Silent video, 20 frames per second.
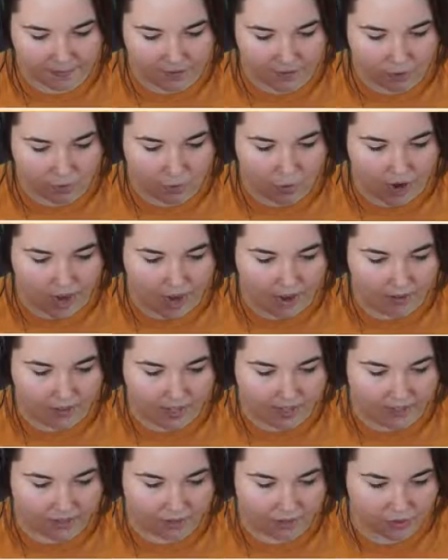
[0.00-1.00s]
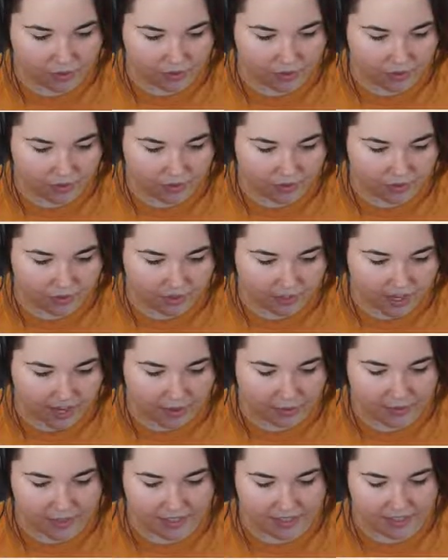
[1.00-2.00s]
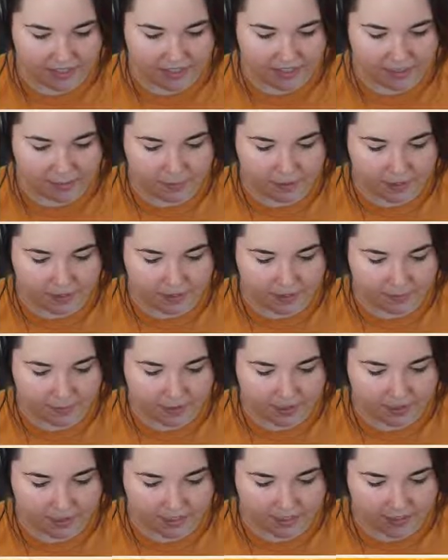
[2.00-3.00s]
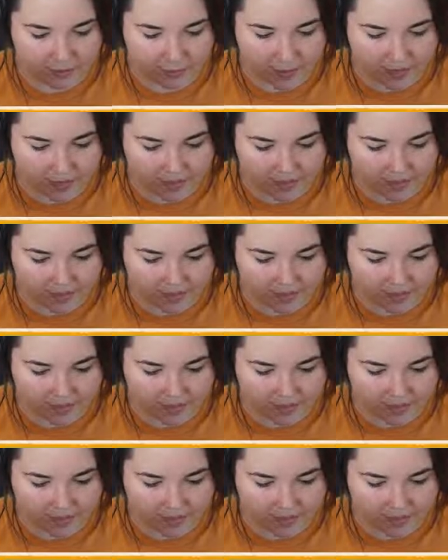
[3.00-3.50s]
Wow, that's old. I redid this piece completely as well.